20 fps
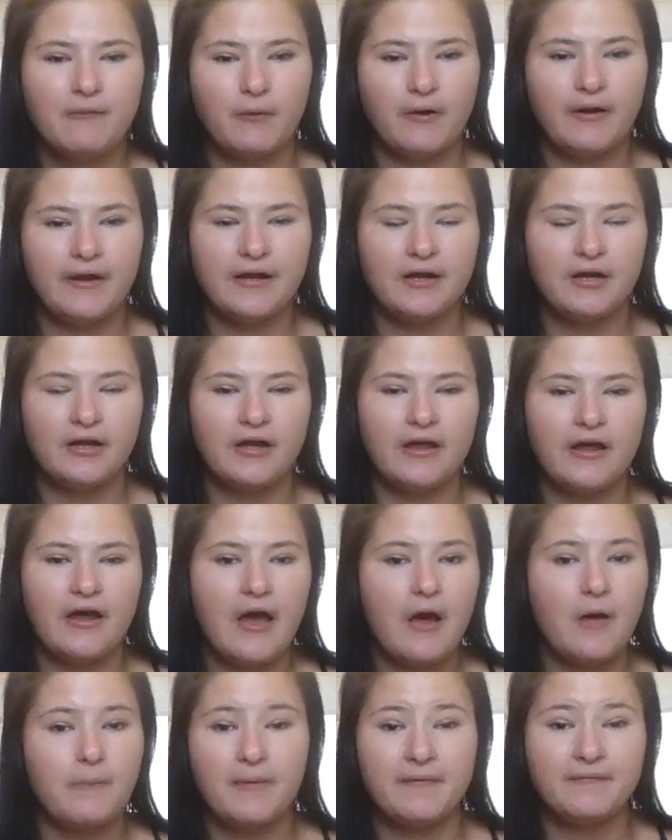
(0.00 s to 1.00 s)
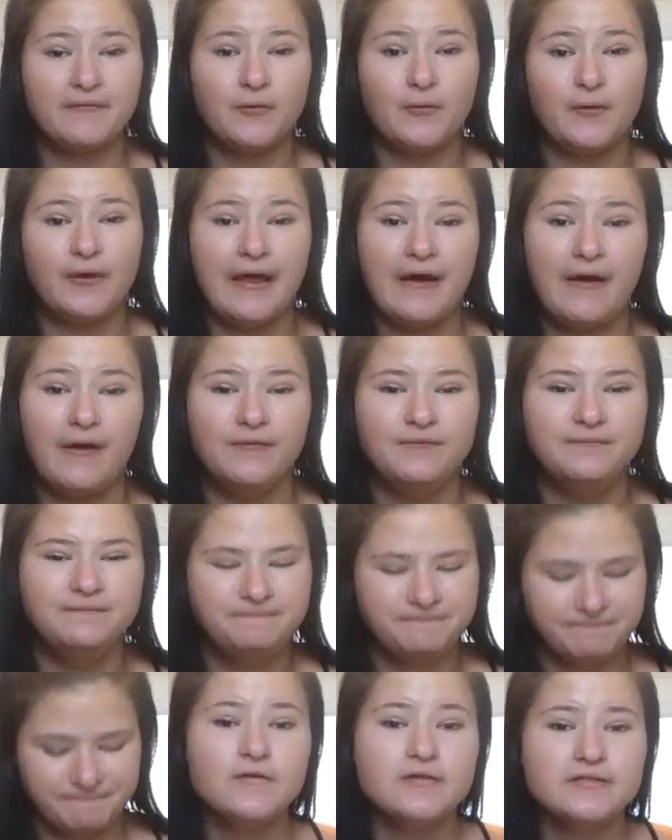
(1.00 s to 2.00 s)
We're here to help everyone out.
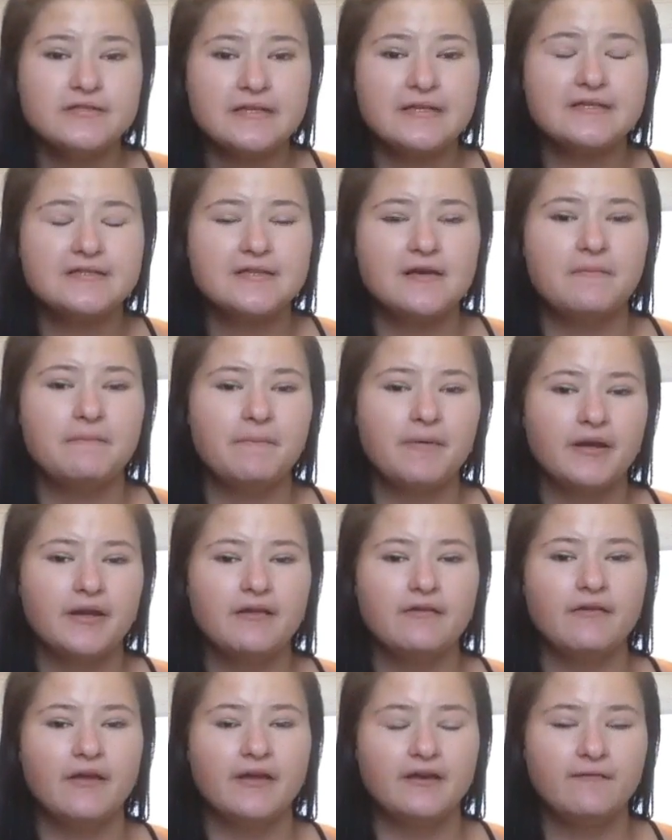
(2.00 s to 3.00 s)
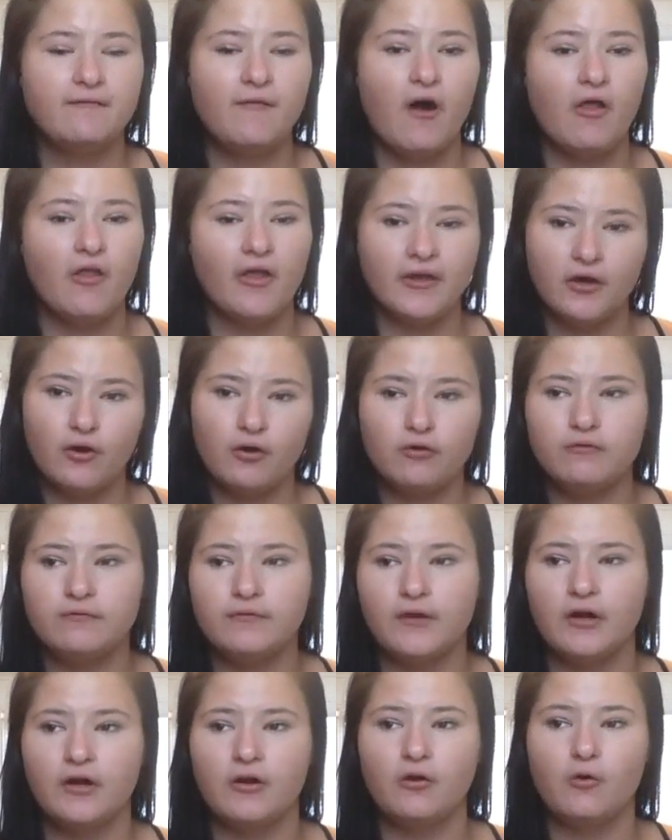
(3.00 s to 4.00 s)
If you see somebody like falling
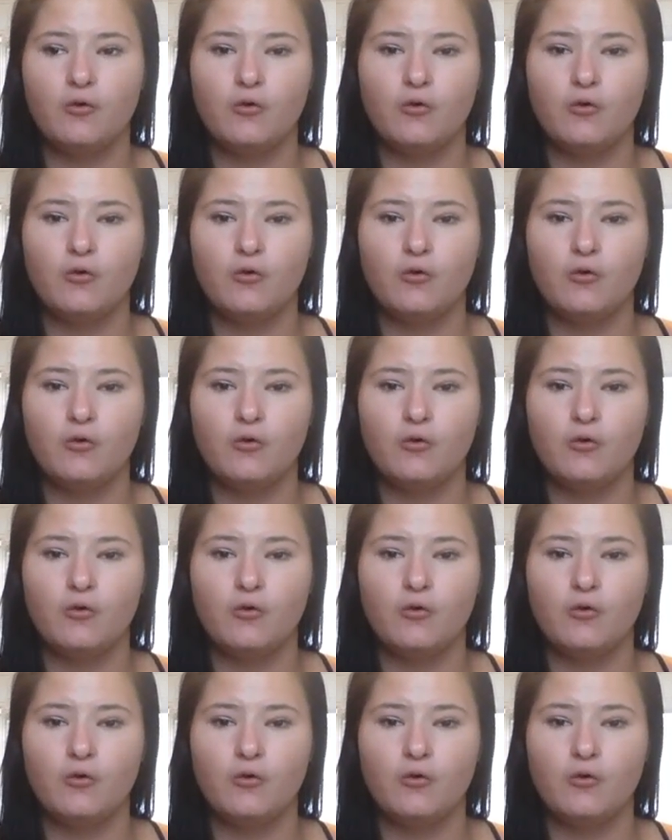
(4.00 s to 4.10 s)
over